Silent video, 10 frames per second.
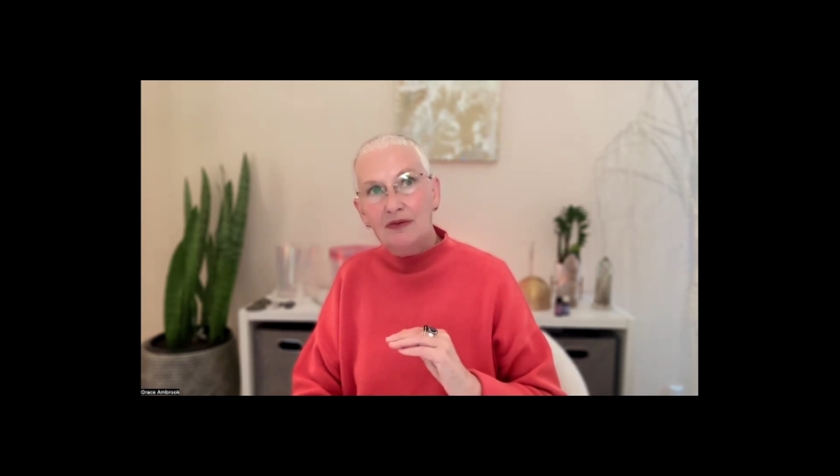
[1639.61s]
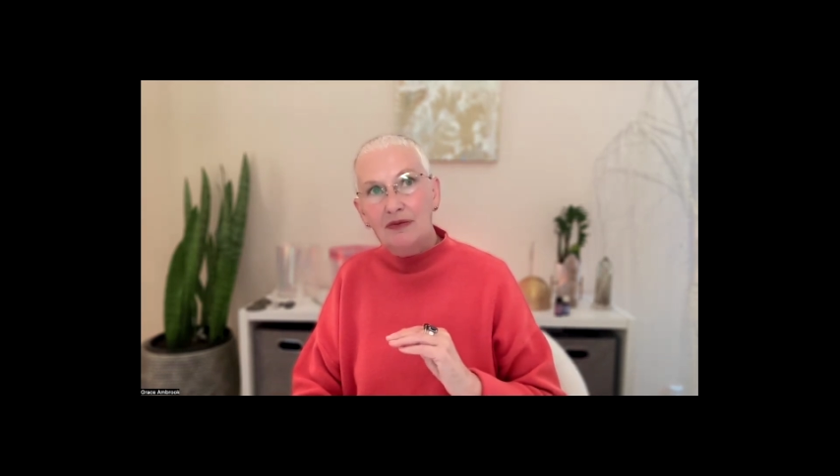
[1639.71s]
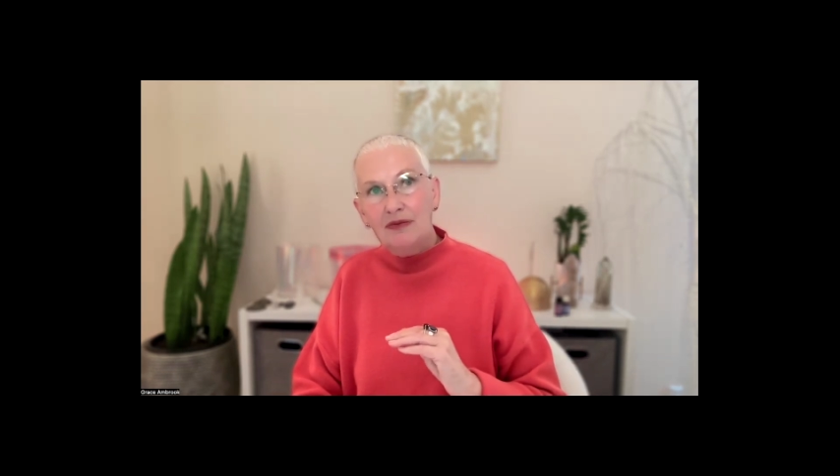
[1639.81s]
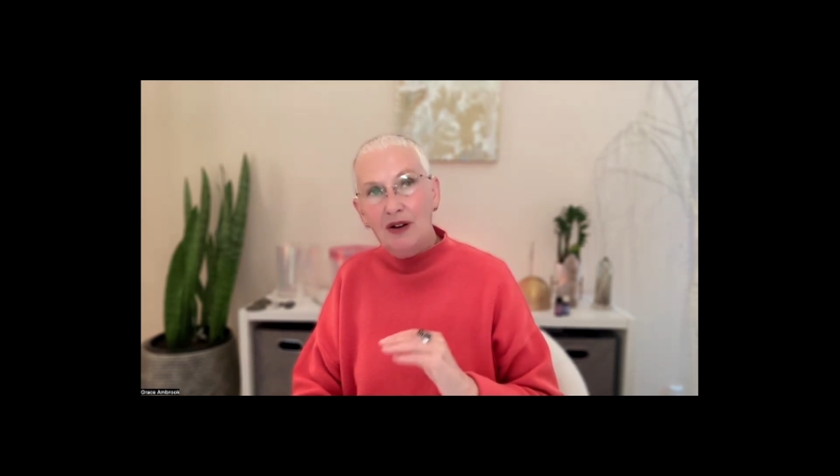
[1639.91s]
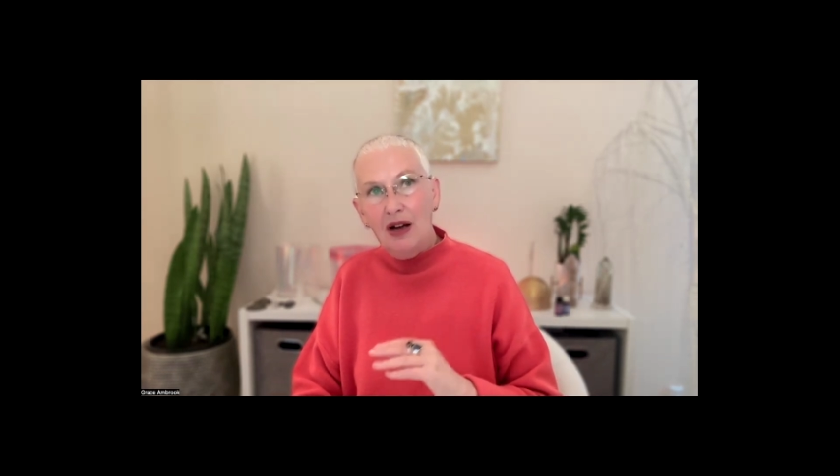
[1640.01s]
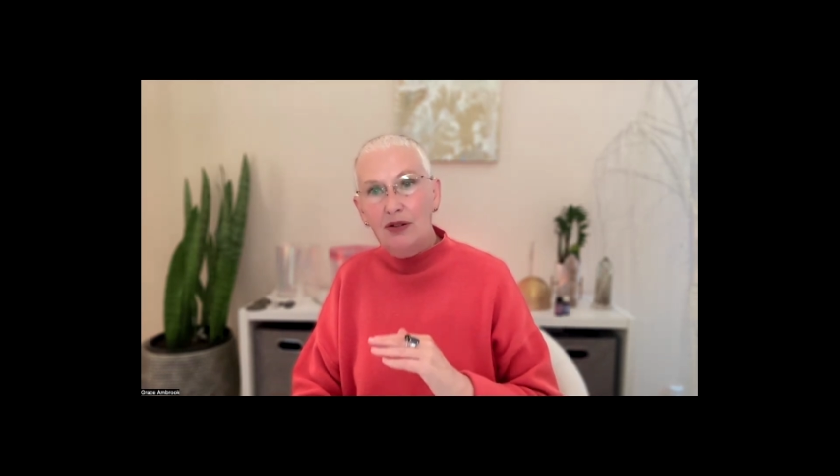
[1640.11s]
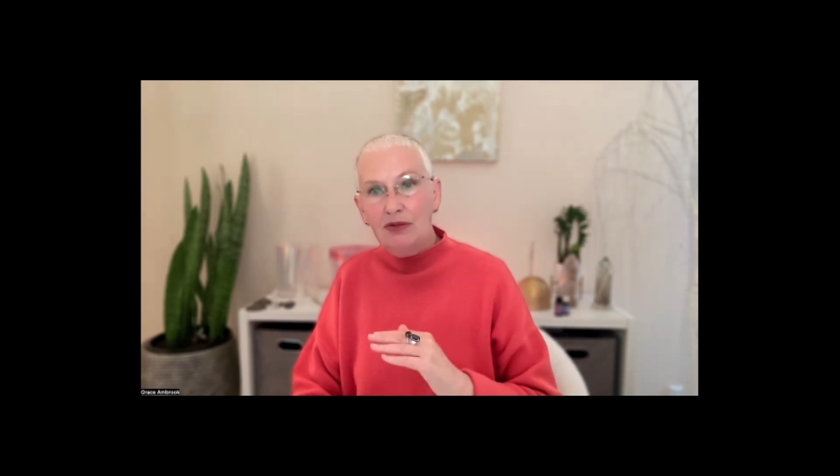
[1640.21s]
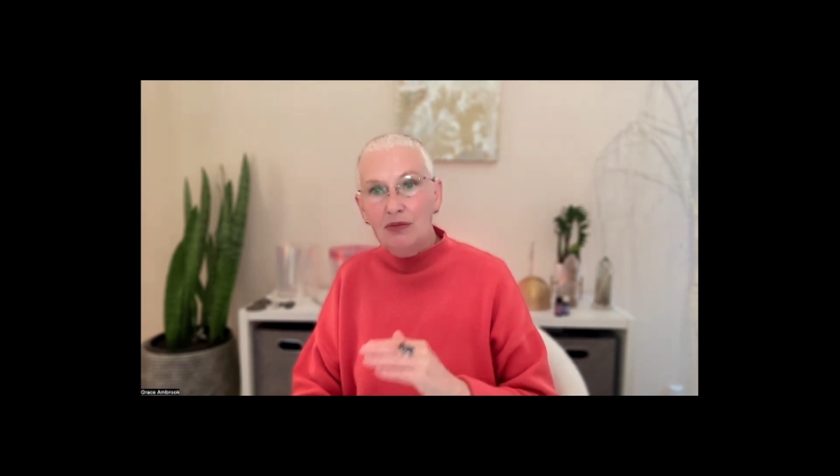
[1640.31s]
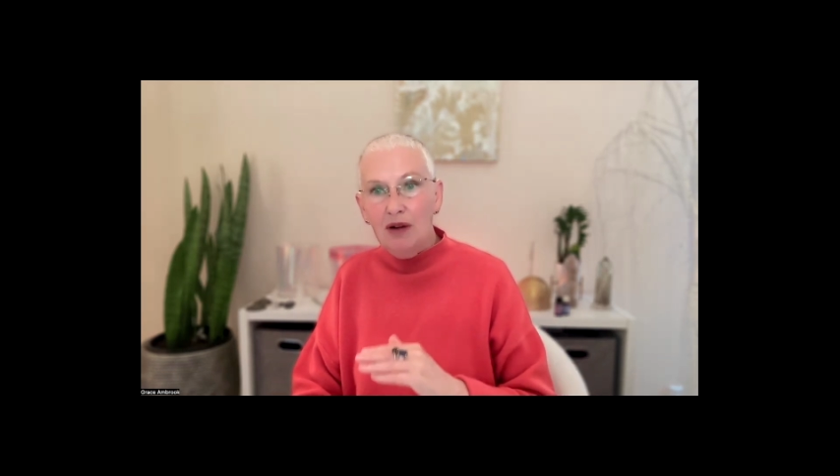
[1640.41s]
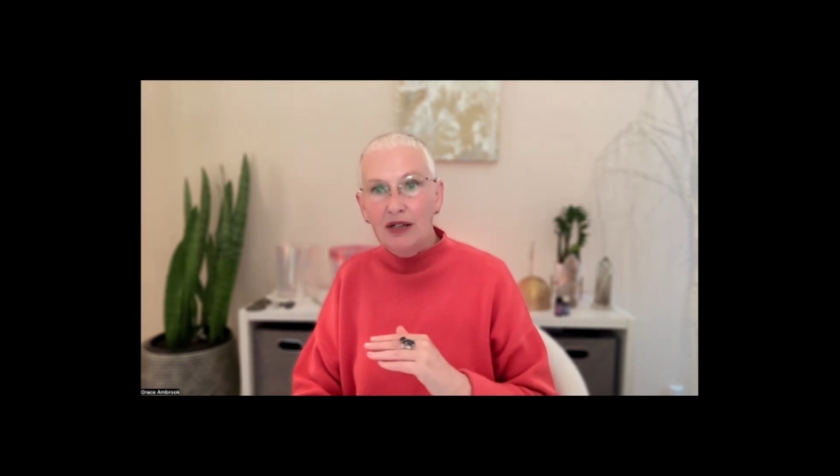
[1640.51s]
final
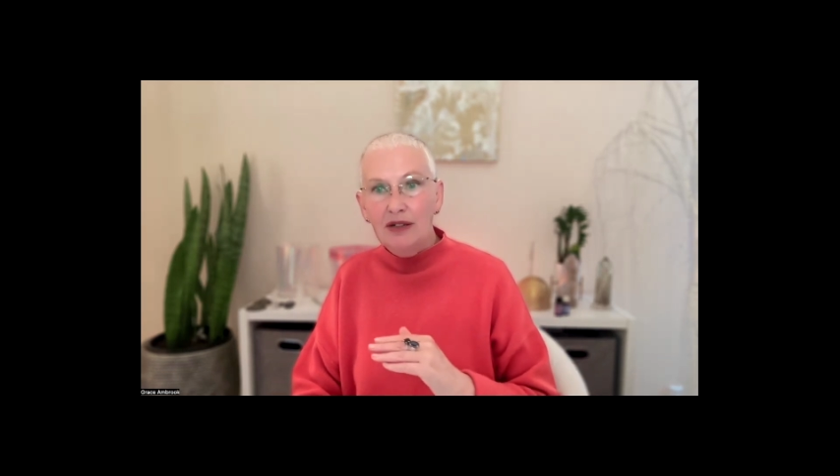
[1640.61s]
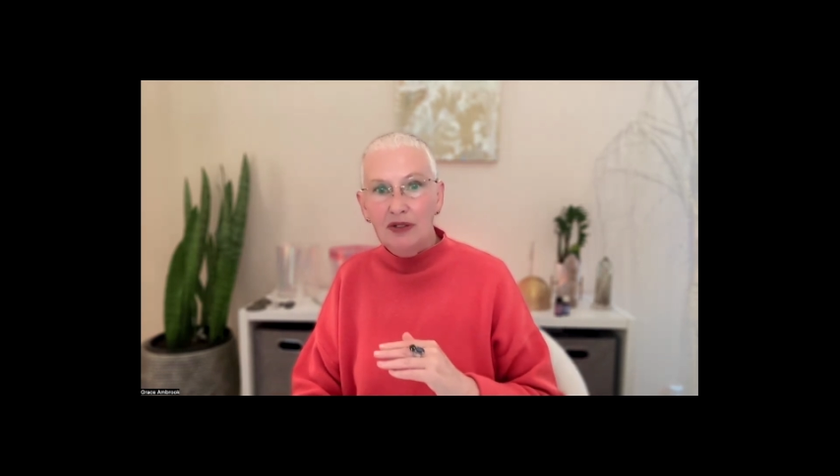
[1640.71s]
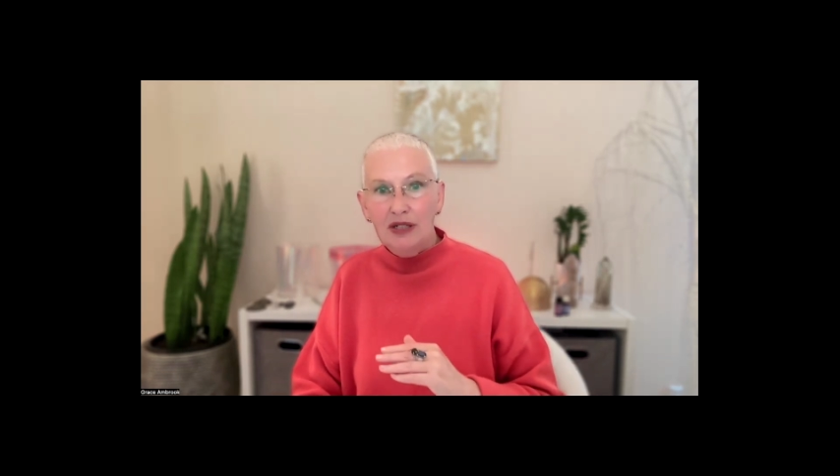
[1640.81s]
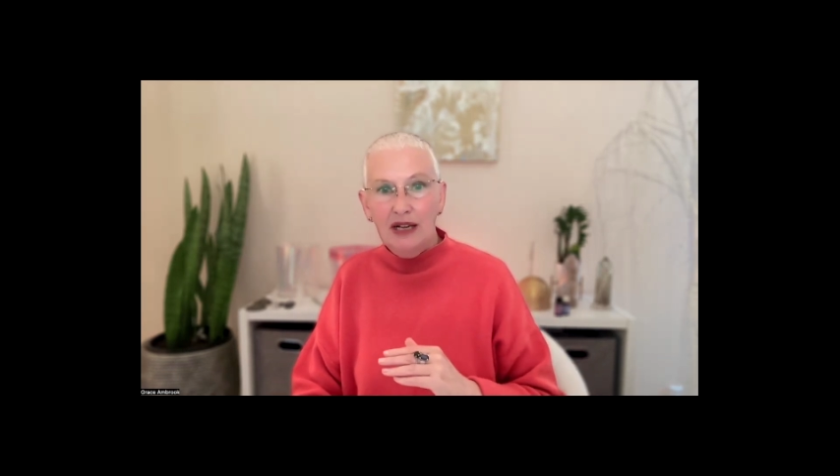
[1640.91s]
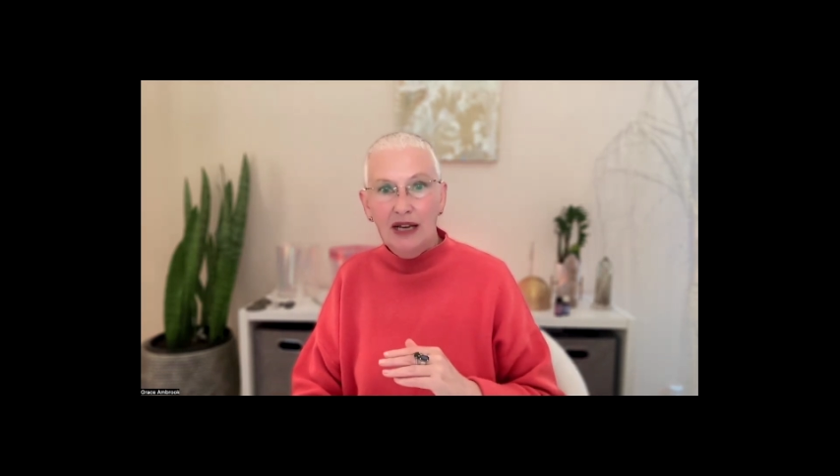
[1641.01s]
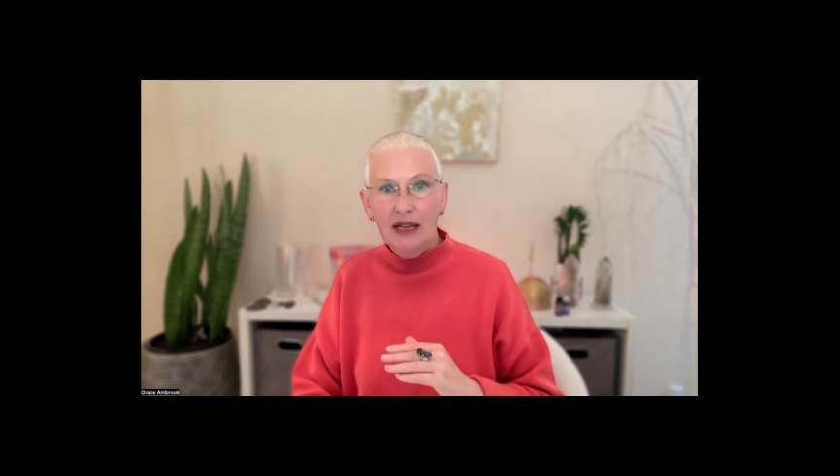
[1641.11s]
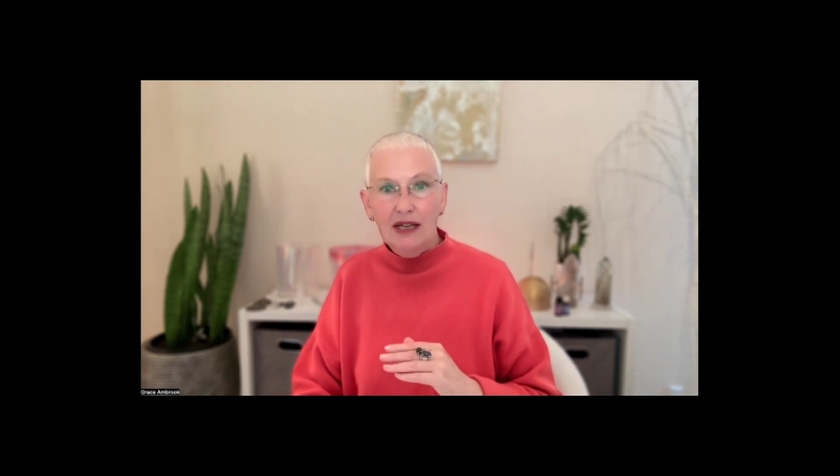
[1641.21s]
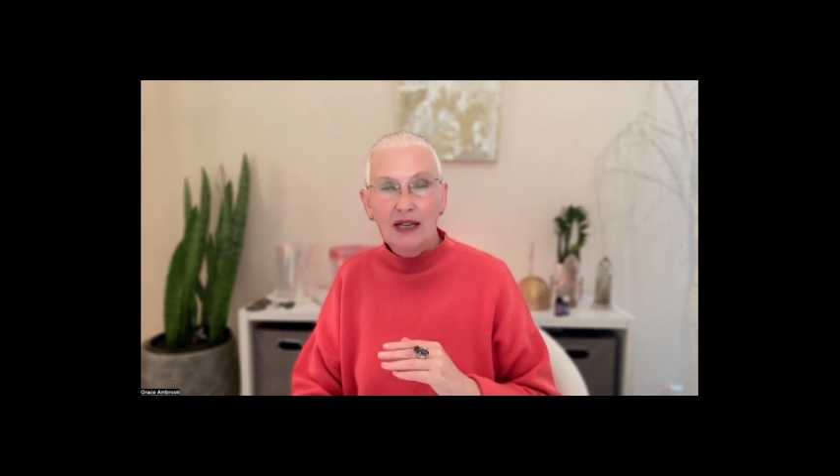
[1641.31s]
reminder for today,